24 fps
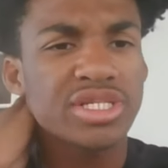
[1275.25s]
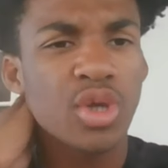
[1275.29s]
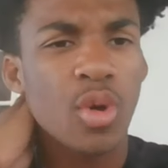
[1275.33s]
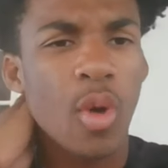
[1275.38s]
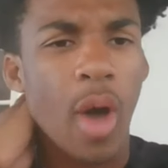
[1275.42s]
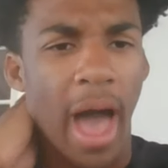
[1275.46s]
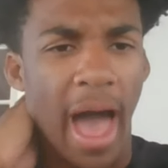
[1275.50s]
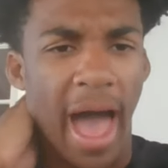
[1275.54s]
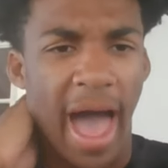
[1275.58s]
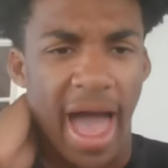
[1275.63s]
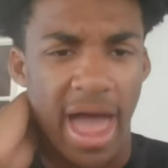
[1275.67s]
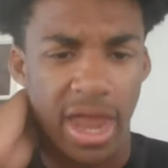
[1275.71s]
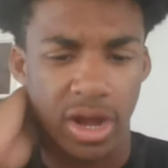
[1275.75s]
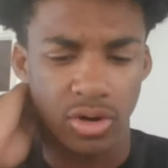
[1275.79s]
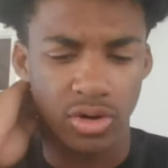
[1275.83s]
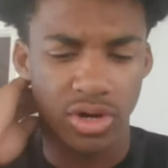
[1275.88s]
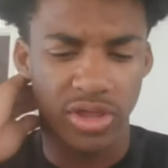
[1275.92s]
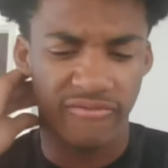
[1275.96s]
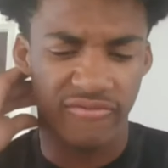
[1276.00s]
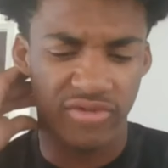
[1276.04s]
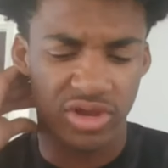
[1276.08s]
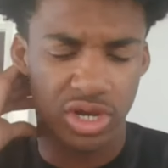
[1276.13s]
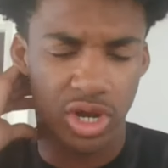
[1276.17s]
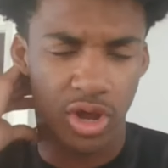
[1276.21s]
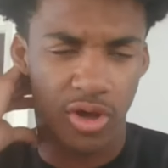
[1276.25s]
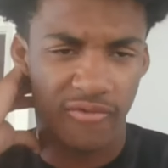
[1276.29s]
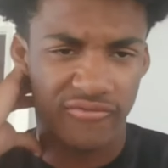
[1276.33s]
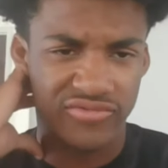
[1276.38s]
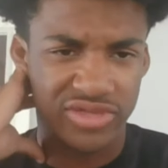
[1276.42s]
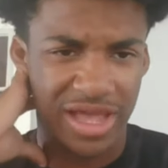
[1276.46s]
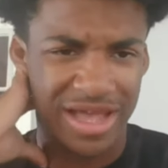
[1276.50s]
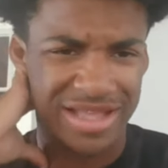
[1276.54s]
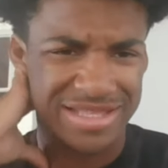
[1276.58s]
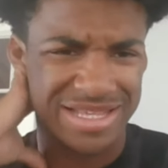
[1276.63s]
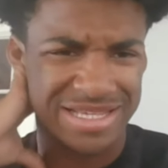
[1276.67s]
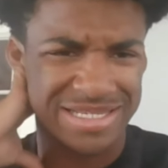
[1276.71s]
So I don't even know if
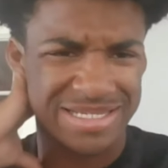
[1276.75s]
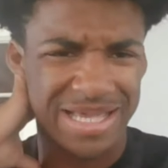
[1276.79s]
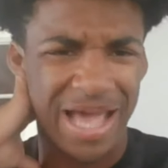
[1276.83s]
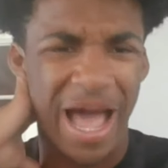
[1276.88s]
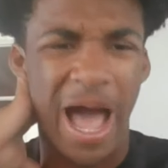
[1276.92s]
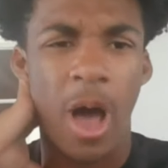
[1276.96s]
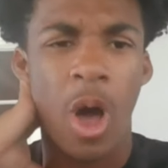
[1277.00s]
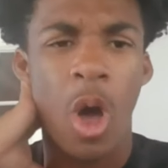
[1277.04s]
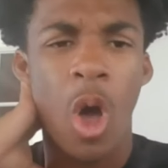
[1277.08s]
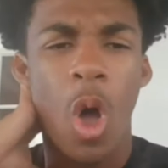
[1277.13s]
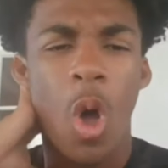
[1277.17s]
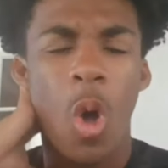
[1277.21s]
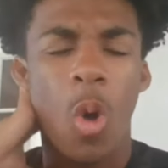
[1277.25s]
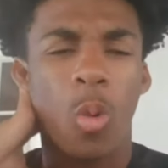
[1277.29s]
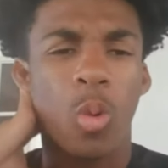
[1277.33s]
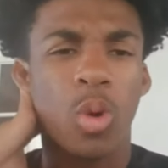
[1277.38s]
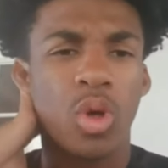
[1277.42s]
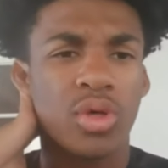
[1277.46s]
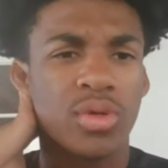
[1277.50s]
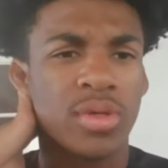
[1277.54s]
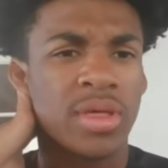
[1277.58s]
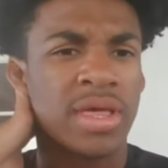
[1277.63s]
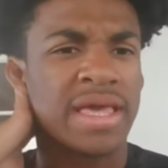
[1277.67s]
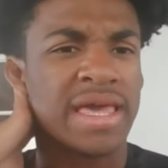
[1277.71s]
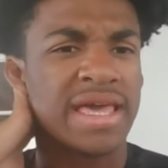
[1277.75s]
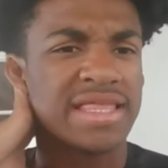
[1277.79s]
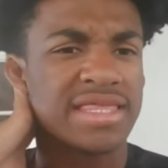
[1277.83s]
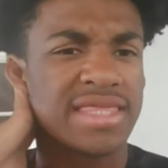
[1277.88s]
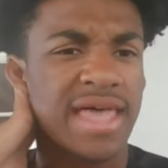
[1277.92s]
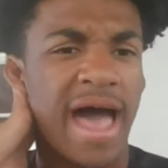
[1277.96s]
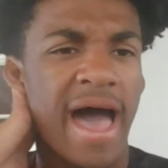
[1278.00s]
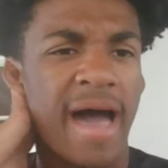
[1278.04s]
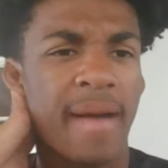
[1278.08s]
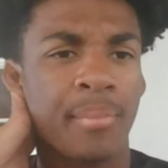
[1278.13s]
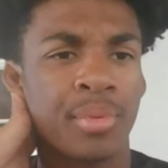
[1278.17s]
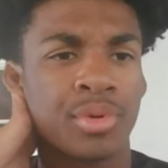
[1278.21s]
Dante Scott will get
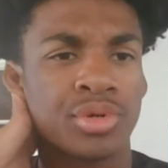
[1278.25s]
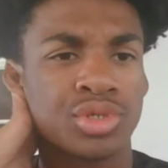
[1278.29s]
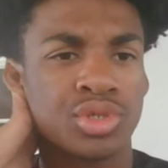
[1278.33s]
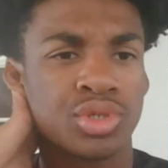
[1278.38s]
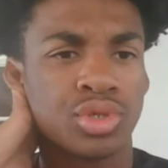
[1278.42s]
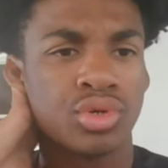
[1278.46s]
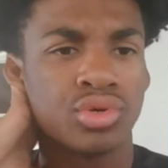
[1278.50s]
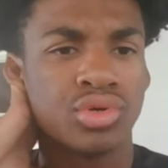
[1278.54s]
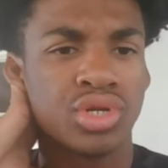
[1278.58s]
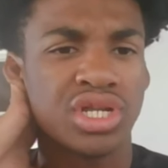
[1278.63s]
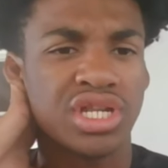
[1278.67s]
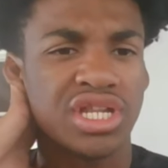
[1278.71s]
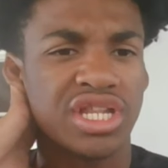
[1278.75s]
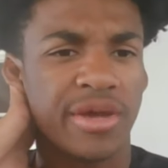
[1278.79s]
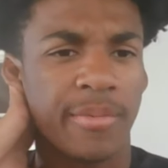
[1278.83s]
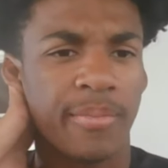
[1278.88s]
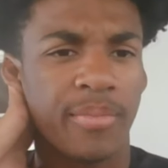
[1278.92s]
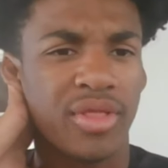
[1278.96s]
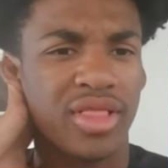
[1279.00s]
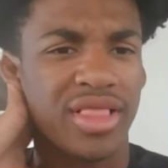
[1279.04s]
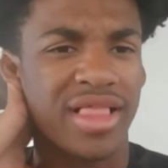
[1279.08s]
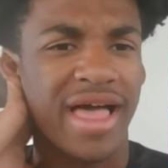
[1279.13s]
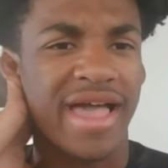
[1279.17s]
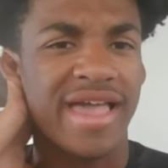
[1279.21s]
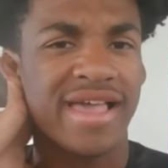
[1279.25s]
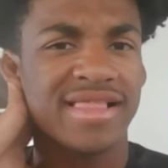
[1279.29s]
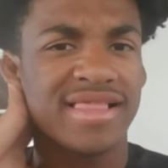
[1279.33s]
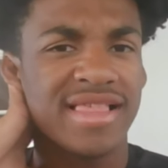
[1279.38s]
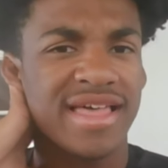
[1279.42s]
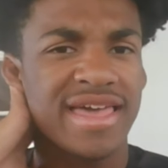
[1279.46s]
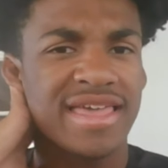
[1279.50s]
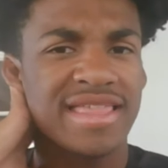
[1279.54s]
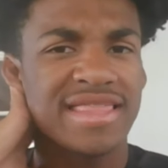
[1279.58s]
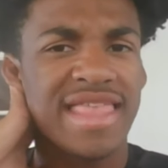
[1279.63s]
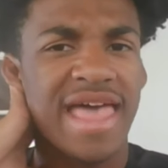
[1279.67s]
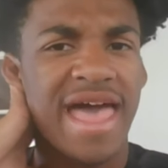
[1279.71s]
the opportunity to play
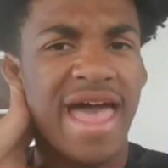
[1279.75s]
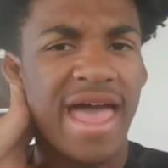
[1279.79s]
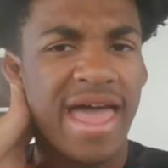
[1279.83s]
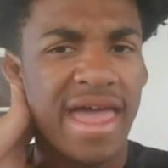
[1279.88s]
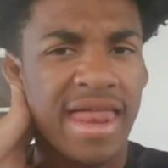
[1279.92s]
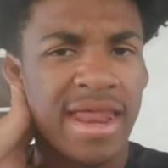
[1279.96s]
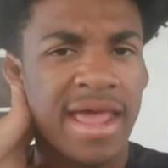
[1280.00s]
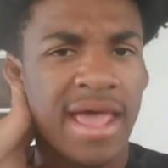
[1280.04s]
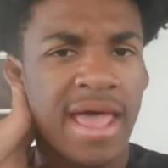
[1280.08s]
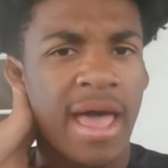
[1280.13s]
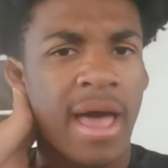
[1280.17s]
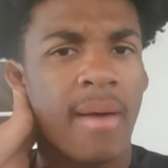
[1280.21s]
like that.